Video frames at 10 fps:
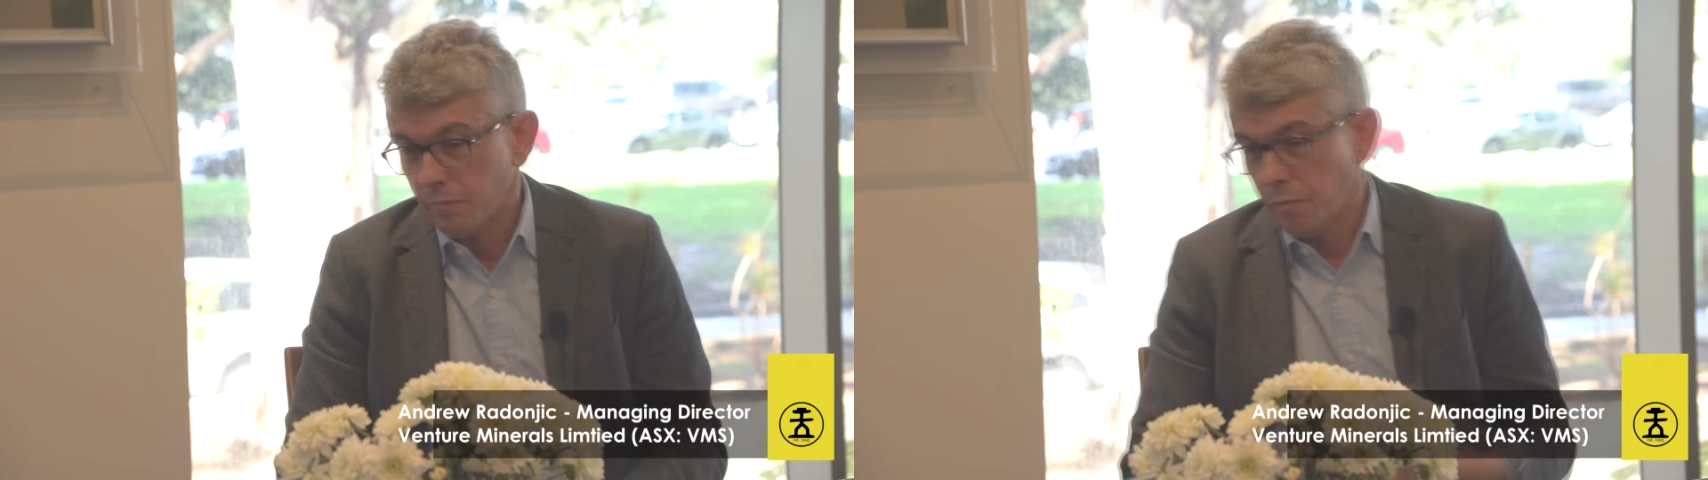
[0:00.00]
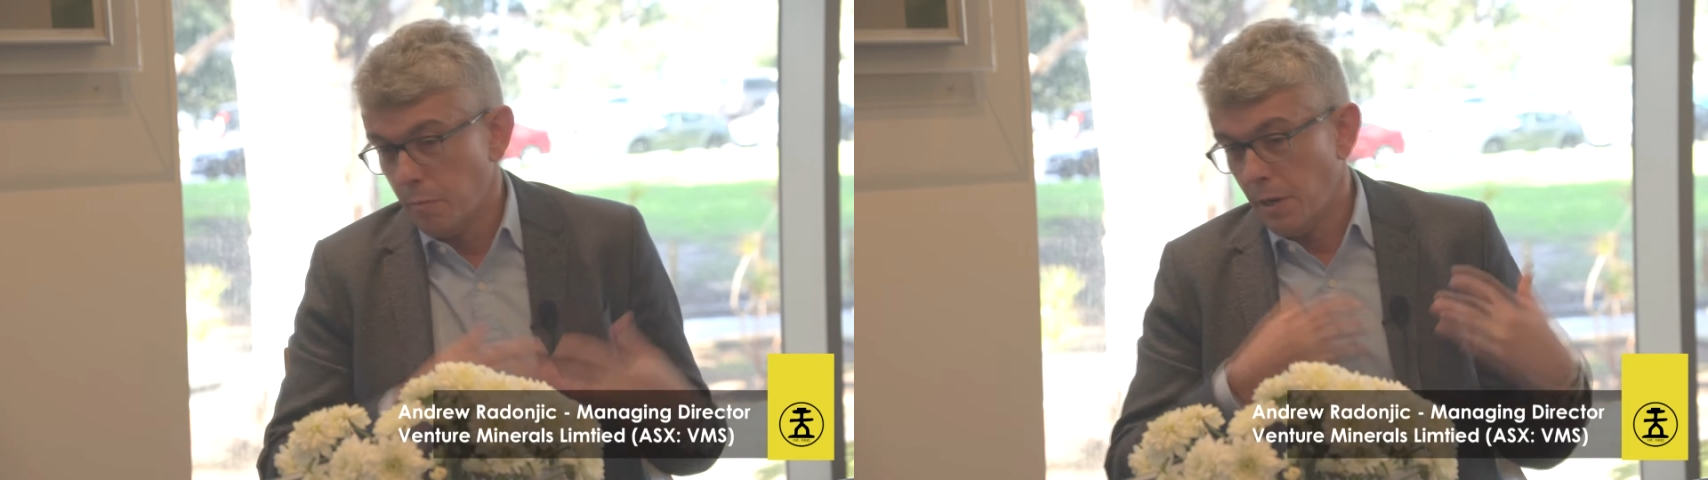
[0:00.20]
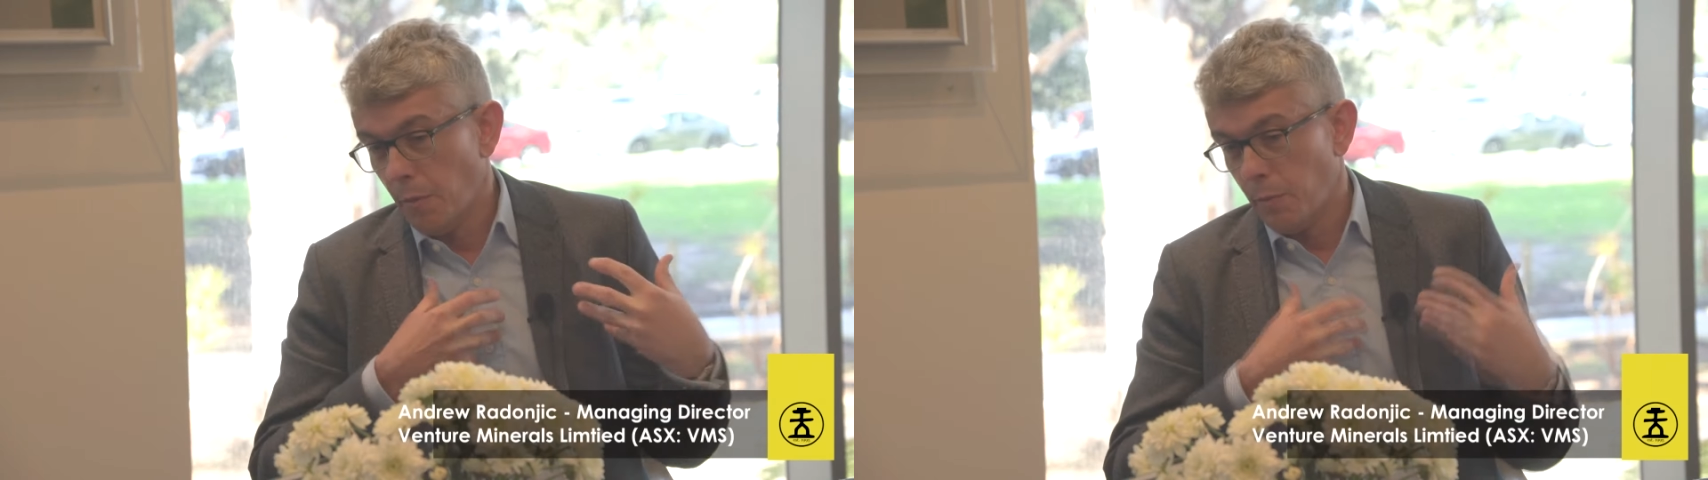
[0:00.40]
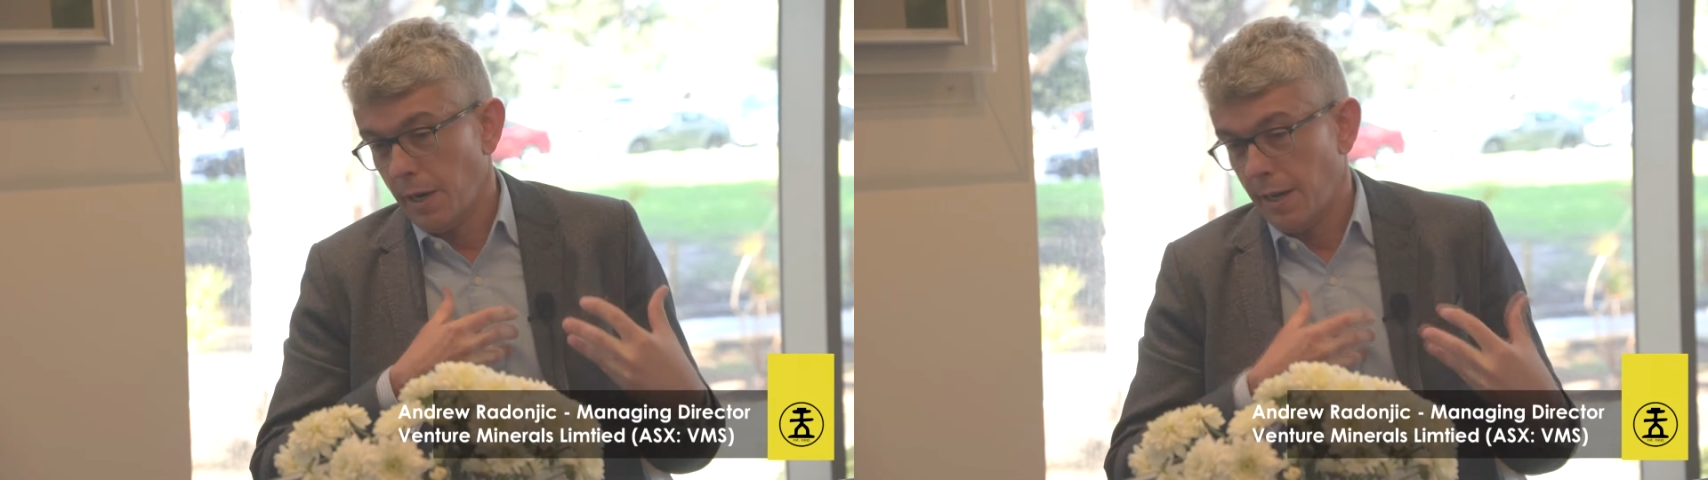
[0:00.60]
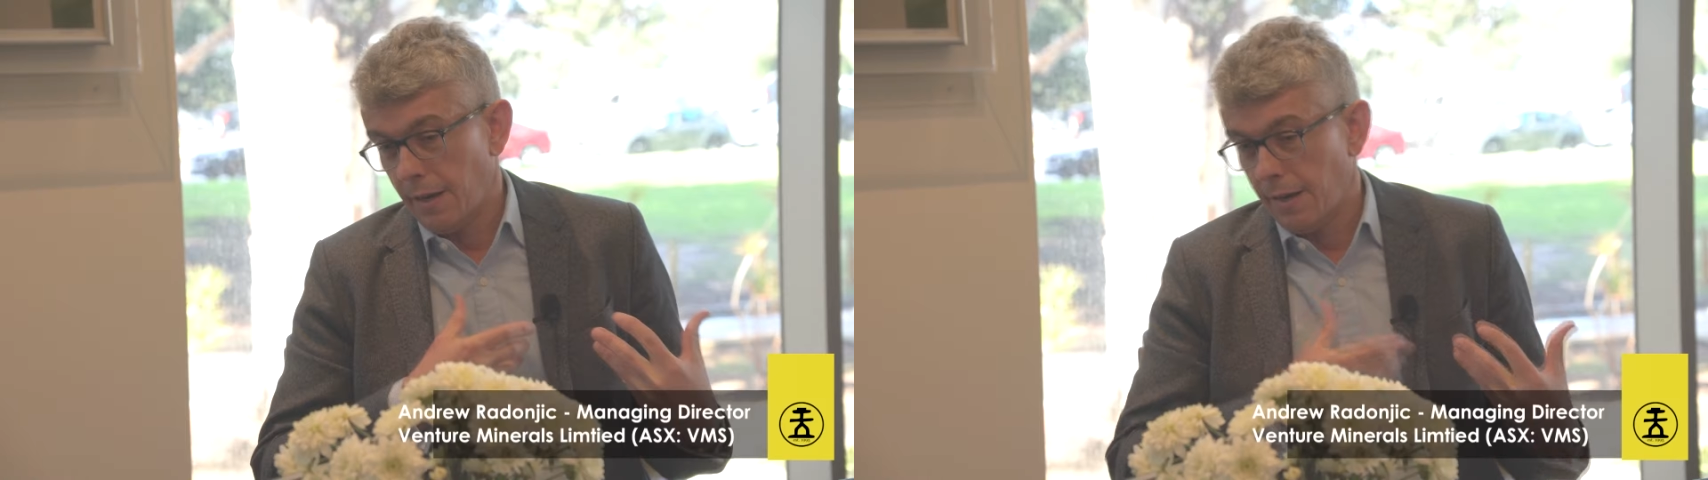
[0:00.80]
for me
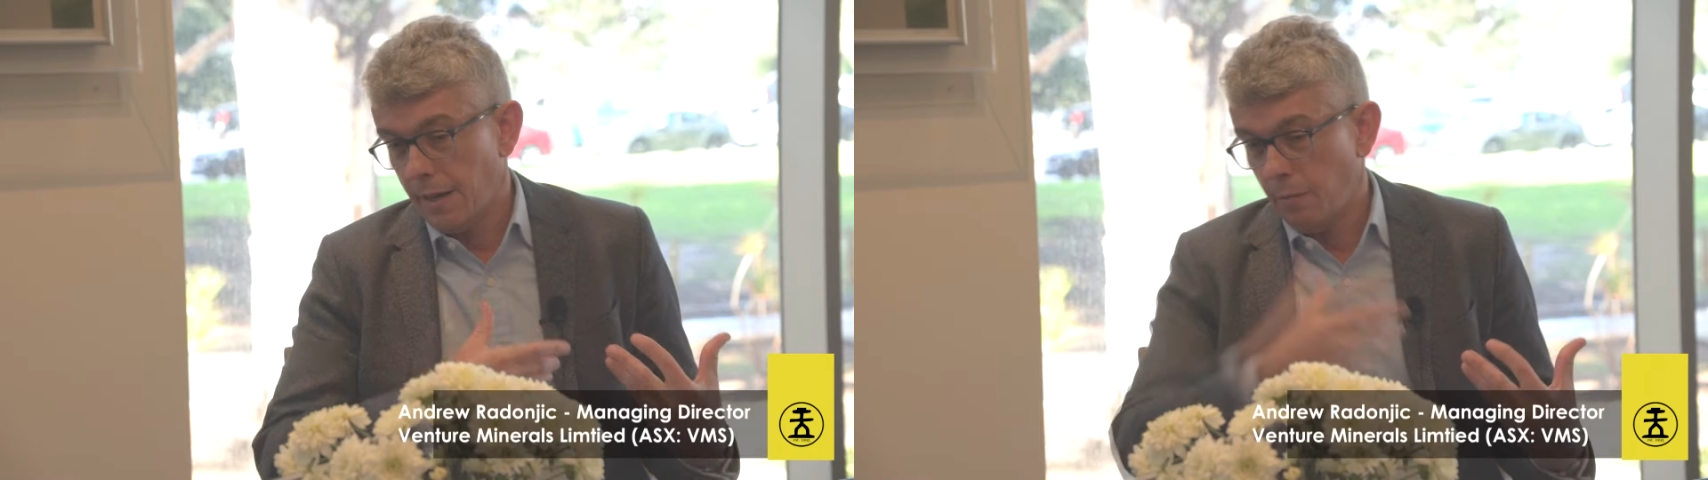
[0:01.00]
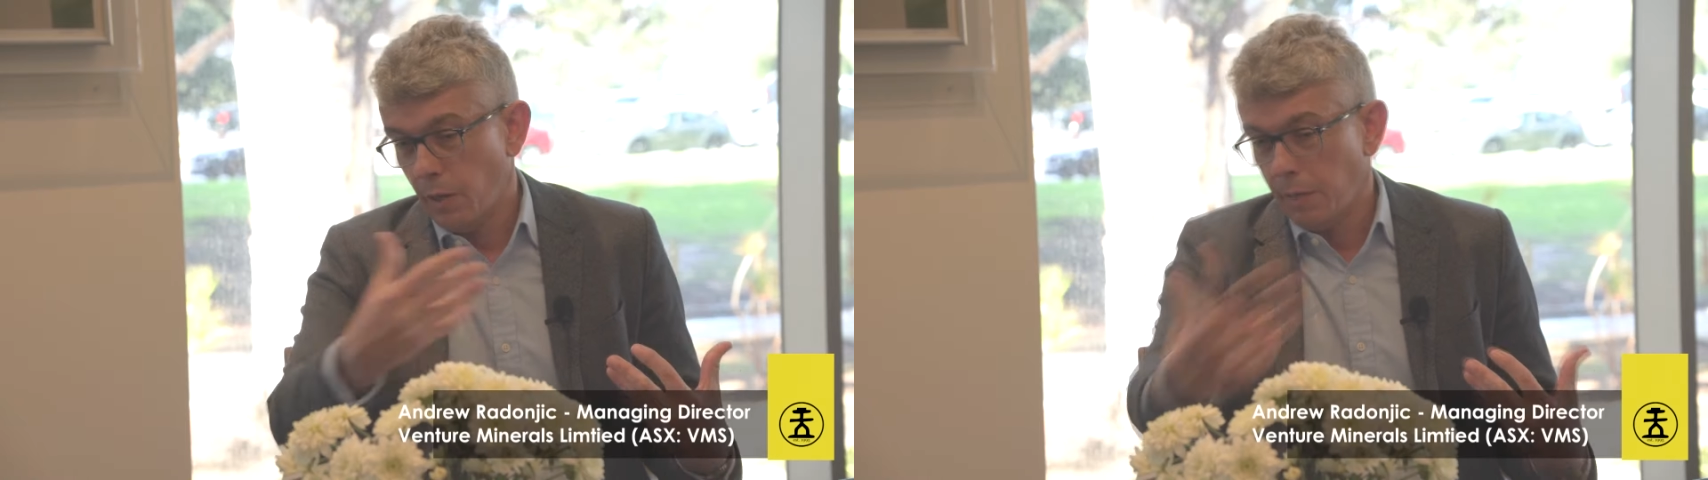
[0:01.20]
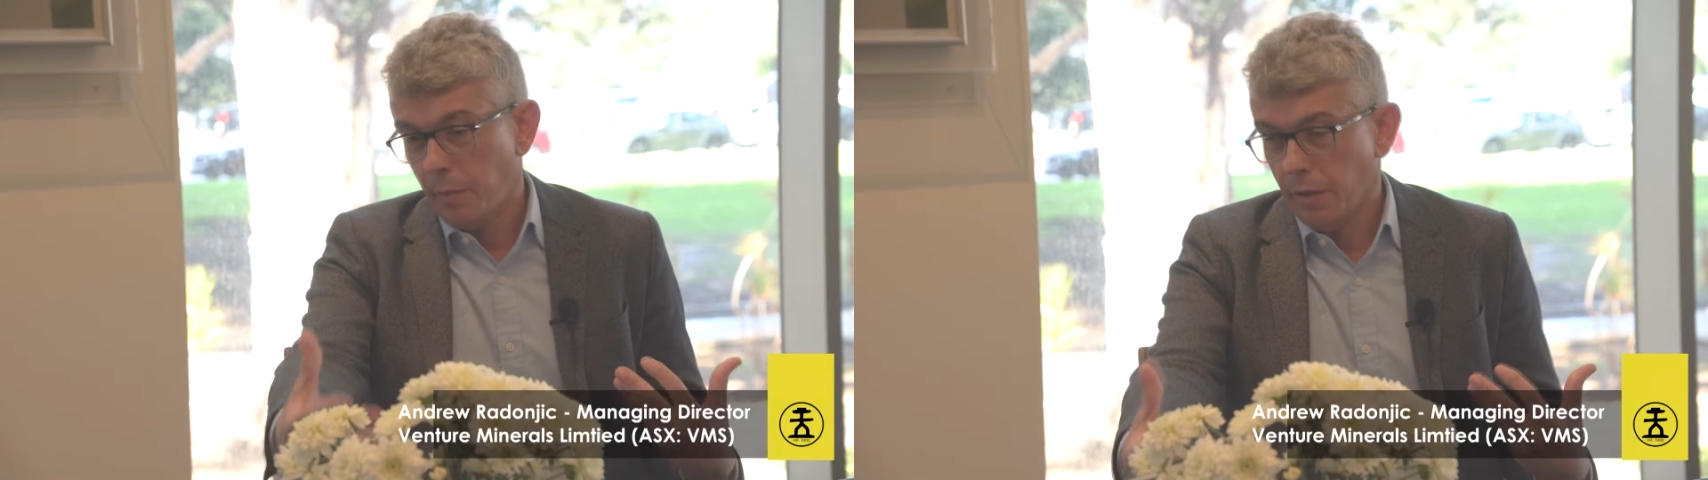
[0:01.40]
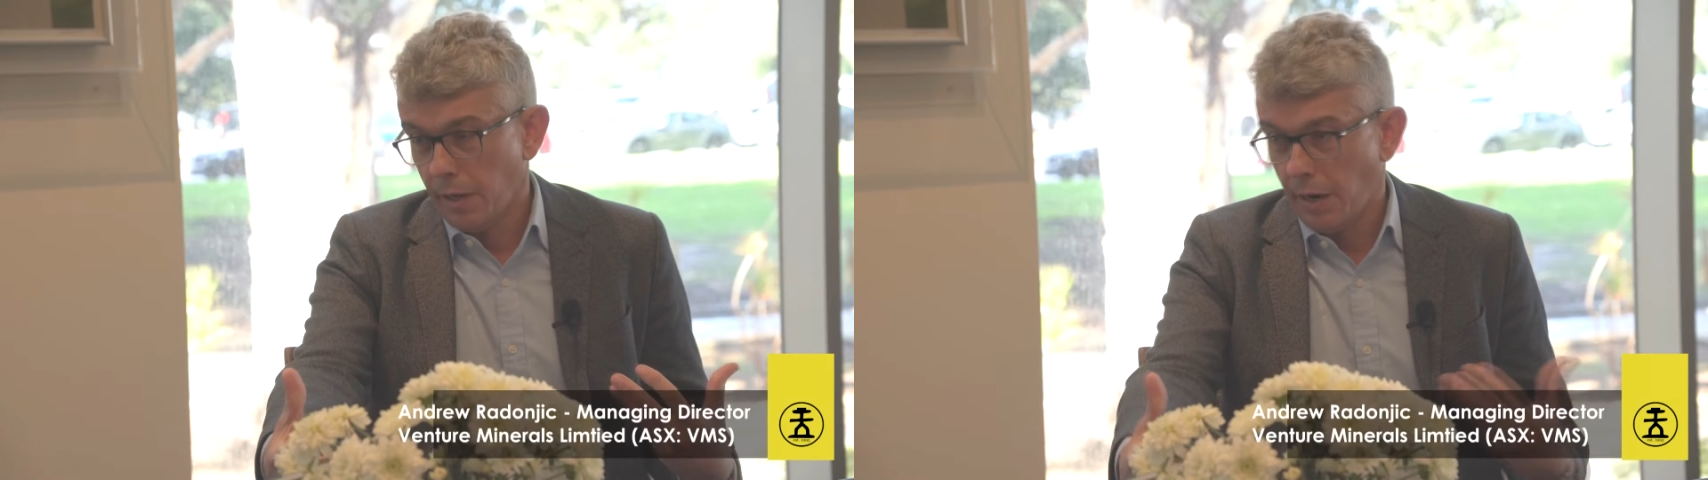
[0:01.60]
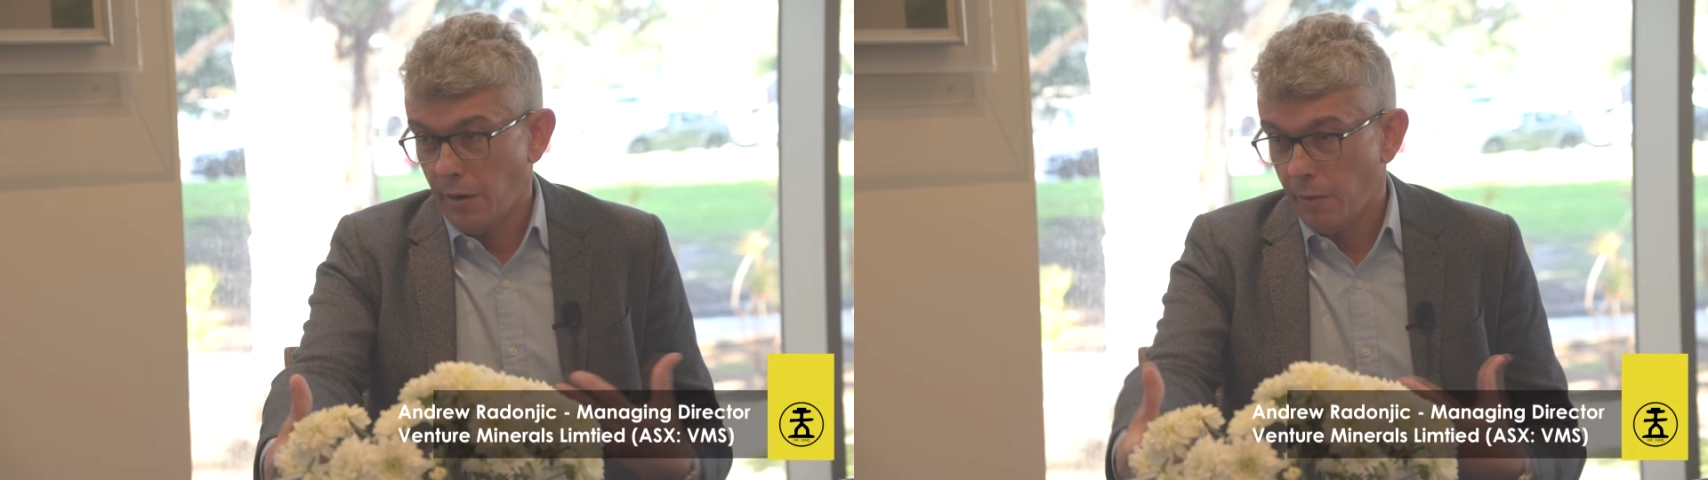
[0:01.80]
operating out in the wheat belt
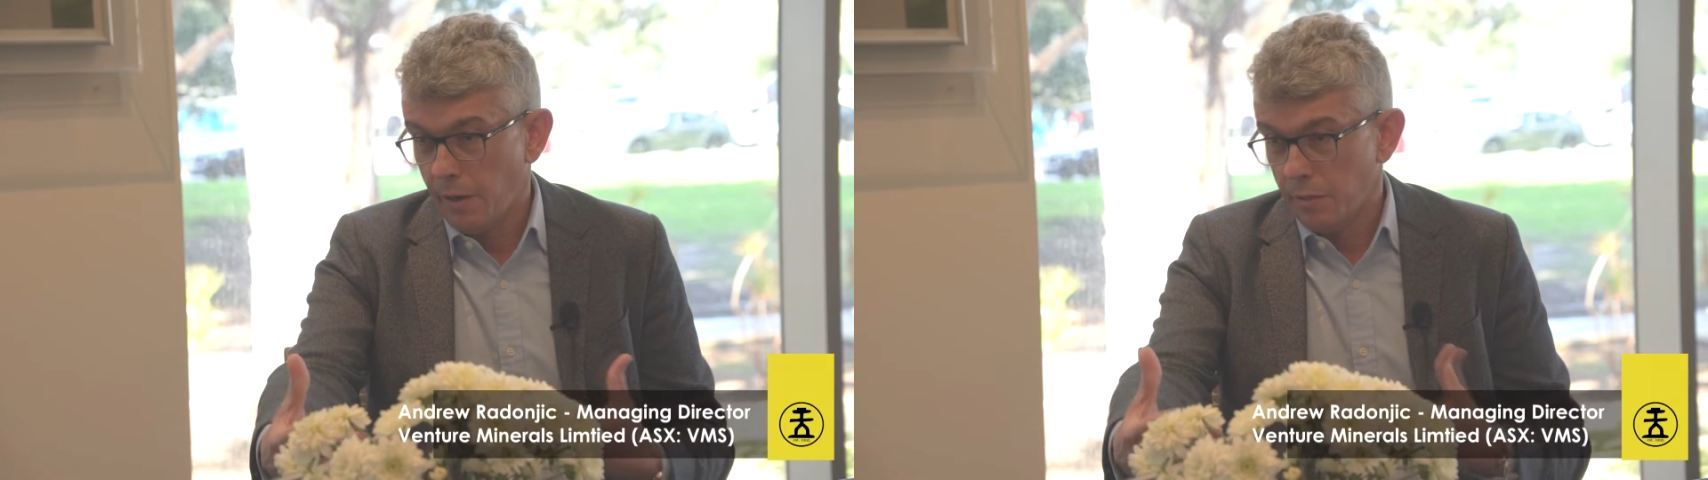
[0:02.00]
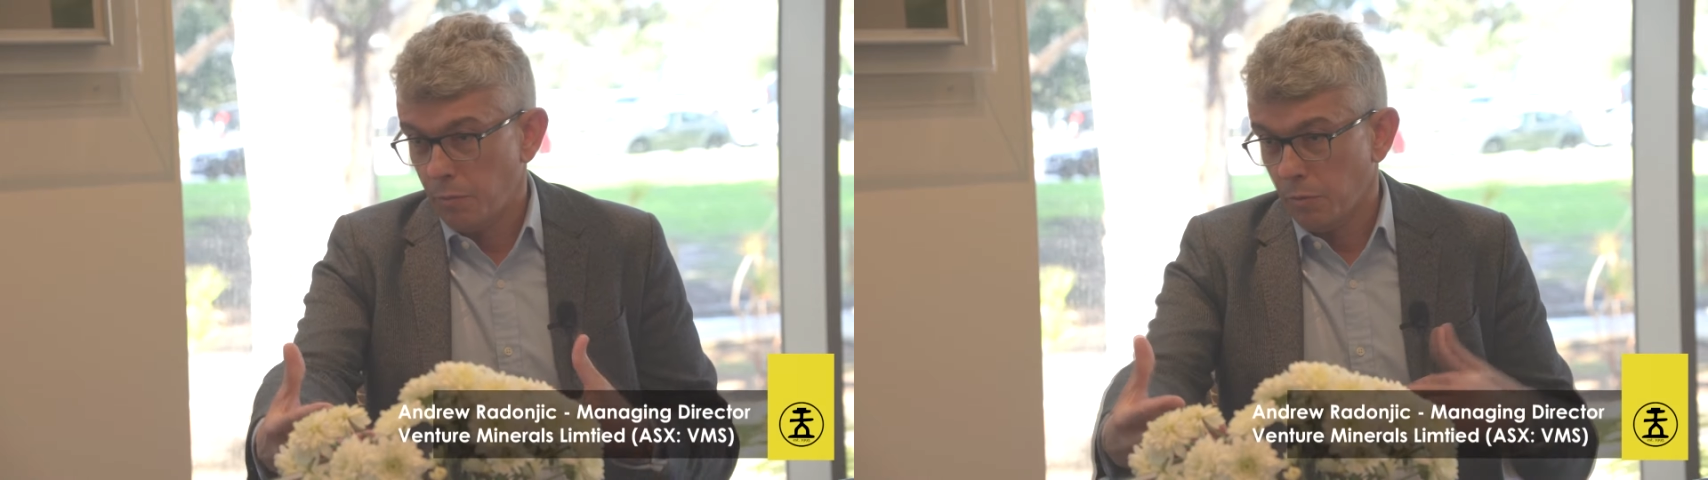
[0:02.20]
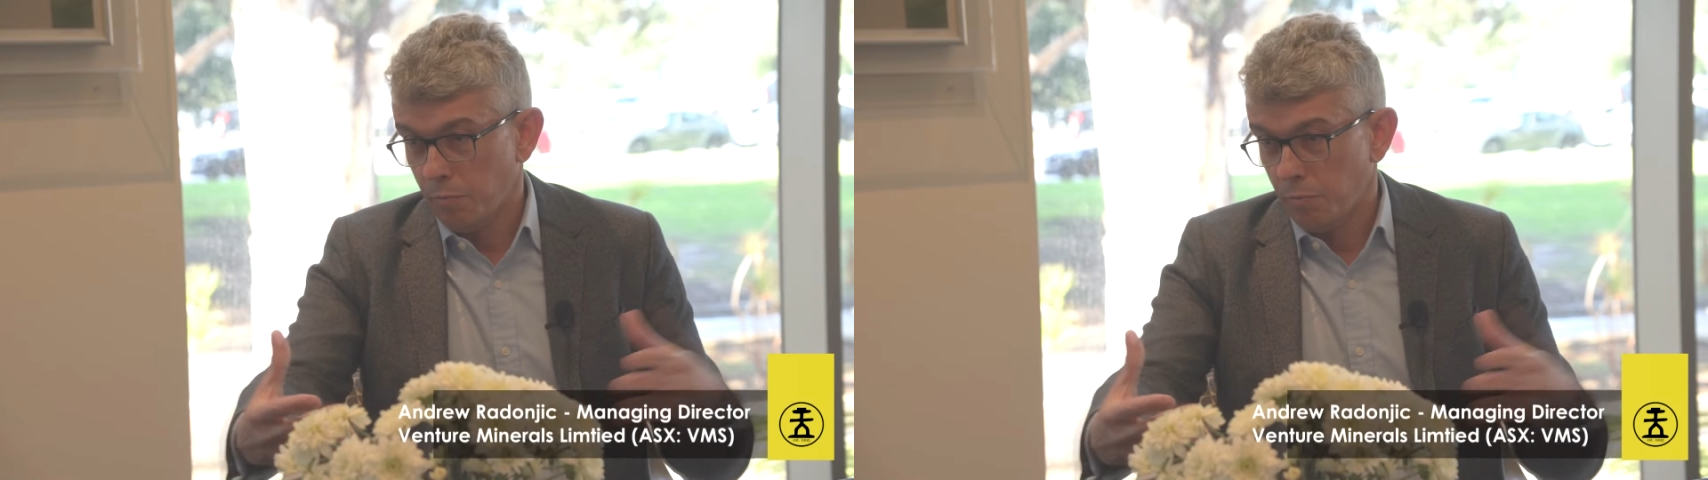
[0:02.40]
area where the